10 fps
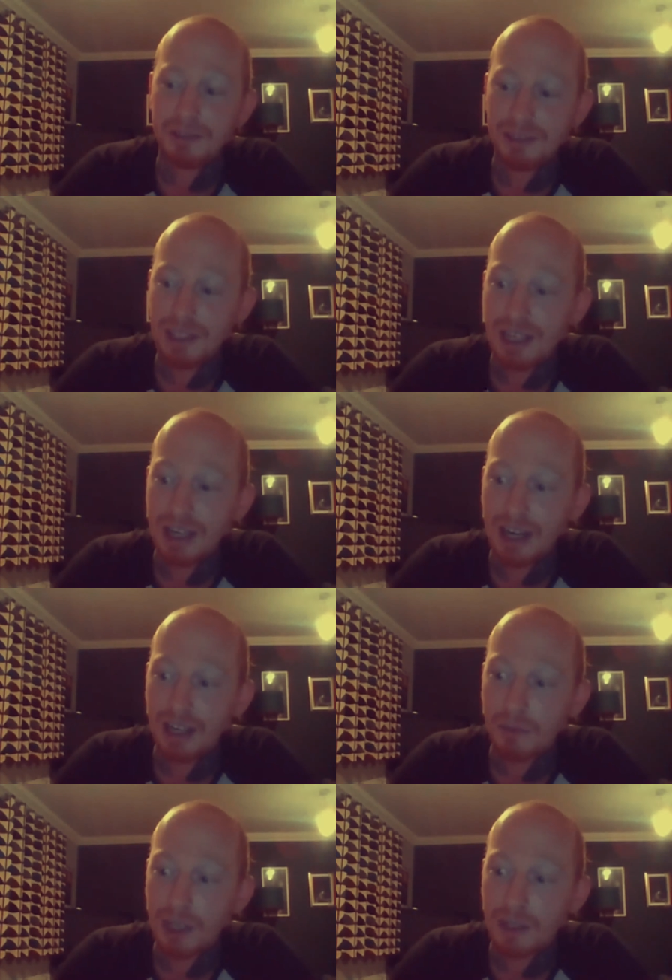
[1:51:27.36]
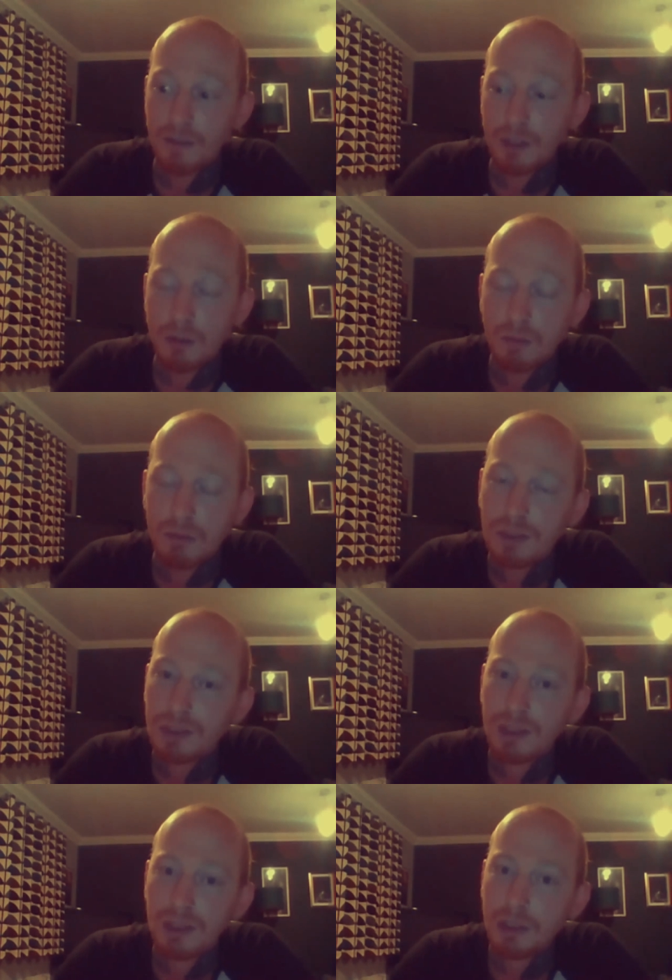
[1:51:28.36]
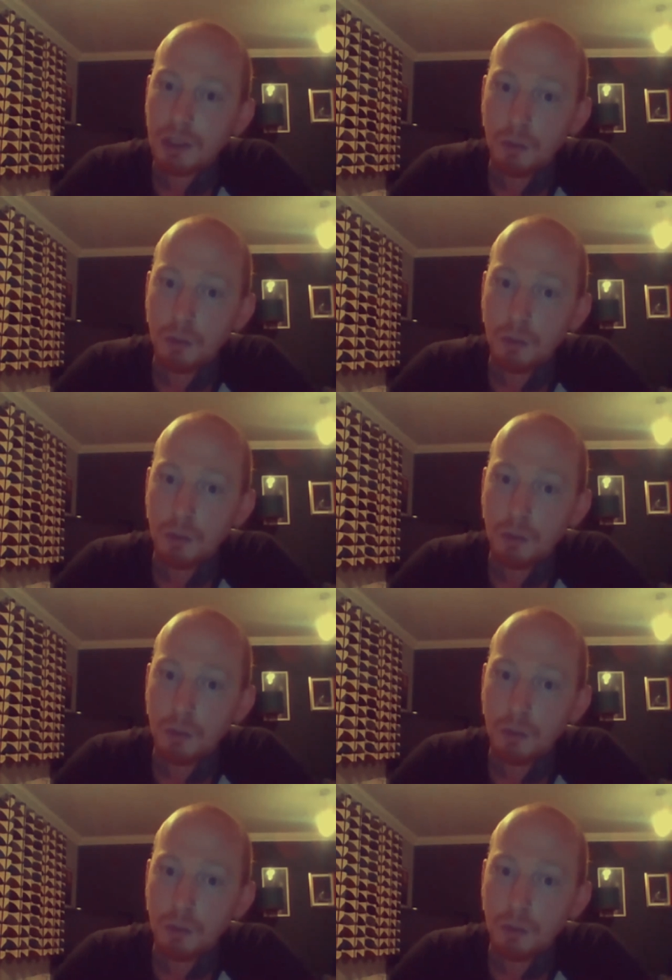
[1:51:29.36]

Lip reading: yeah, and I'm like, you